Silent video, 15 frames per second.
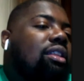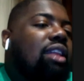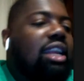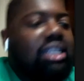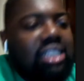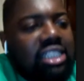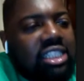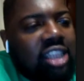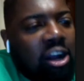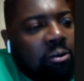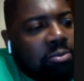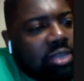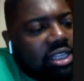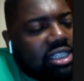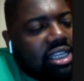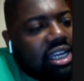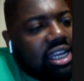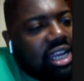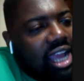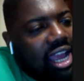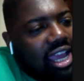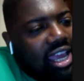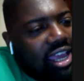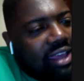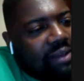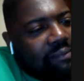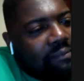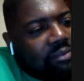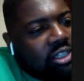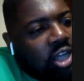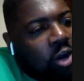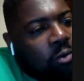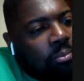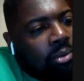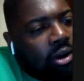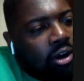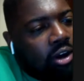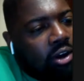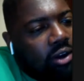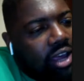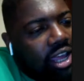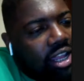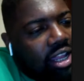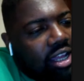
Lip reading: It's just dope to see that Joe Burrow